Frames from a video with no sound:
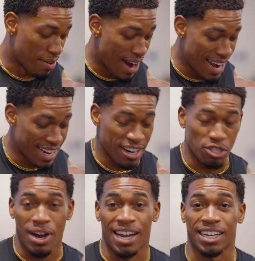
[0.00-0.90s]
Right here
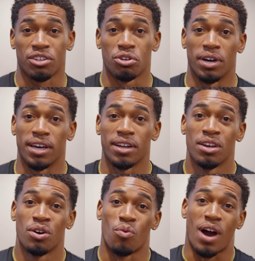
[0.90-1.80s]
is where I like to do it.
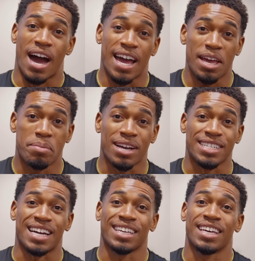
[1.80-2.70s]
Why?
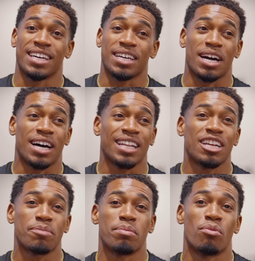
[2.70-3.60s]
Because I can get a
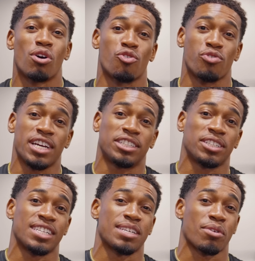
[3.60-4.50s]
little bit more reach
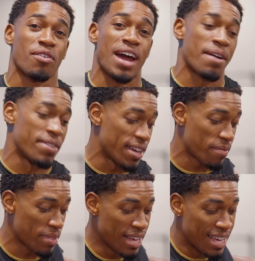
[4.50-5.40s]
and some
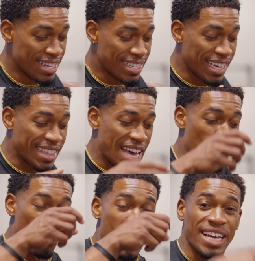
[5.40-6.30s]
gravity to get
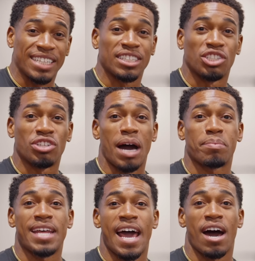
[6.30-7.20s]
that weight to
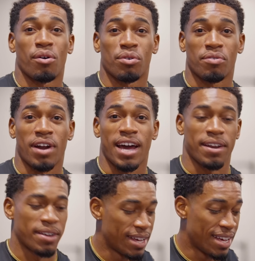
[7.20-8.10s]
drop down, right?
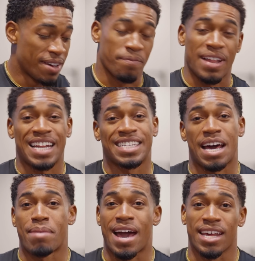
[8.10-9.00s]
Flat is
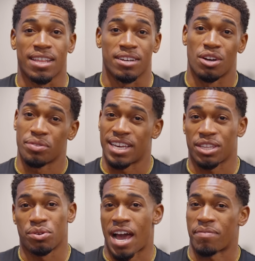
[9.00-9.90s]
not bad either. Don't
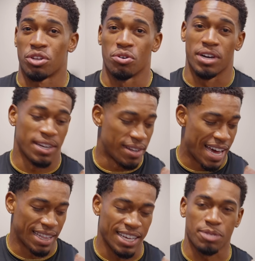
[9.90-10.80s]
think you have to do it
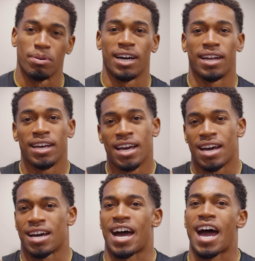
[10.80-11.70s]
like this, but
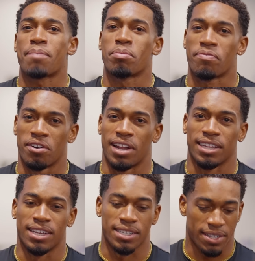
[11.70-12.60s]
I prefer
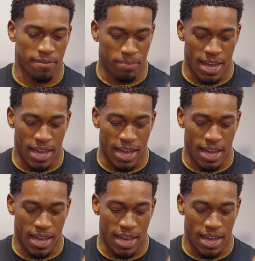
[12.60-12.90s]
like this.